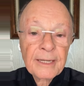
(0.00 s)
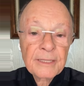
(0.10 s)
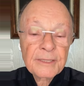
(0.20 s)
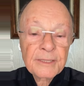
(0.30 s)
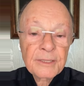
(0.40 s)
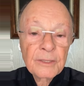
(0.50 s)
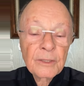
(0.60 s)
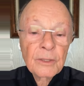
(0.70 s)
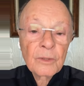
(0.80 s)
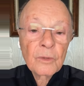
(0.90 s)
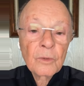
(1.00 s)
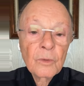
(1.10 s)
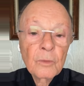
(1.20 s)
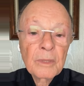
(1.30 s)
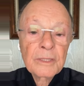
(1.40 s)
some time
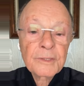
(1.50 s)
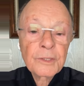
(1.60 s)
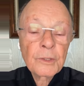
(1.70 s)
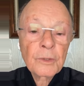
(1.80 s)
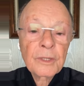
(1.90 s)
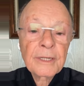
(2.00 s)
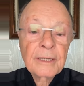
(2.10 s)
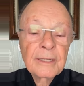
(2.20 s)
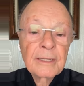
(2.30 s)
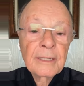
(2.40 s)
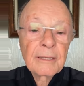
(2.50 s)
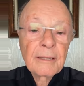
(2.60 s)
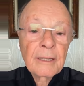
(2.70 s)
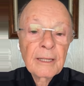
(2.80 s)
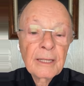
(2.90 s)
ago, there was a
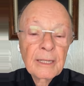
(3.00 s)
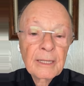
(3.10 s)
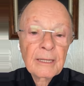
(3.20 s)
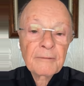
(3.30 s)
lady who